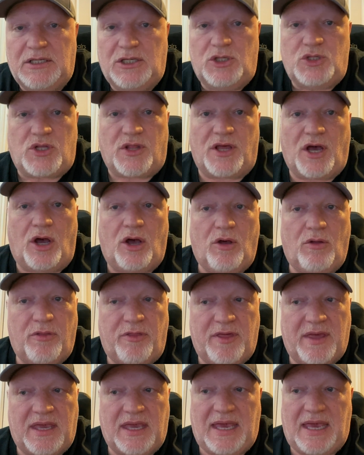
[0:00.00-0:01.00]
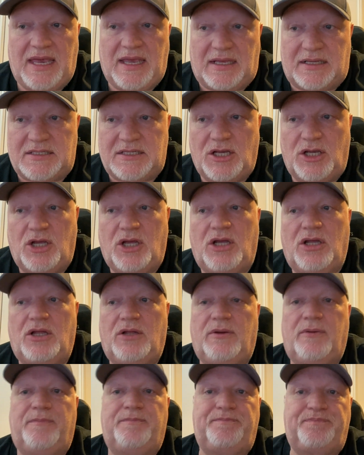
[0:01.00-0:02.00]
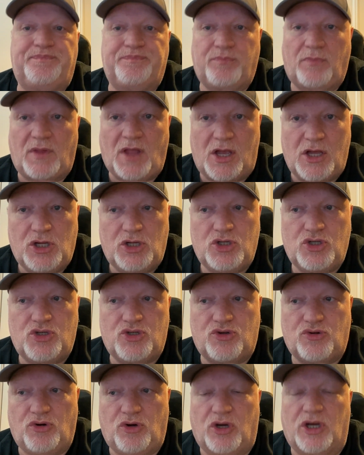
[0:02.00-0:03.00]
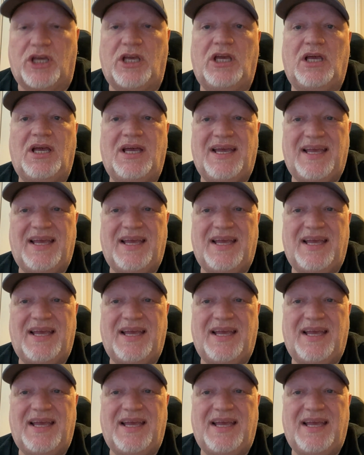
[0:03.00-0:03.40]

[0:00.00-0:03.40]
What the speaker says: So the whole thing is truck,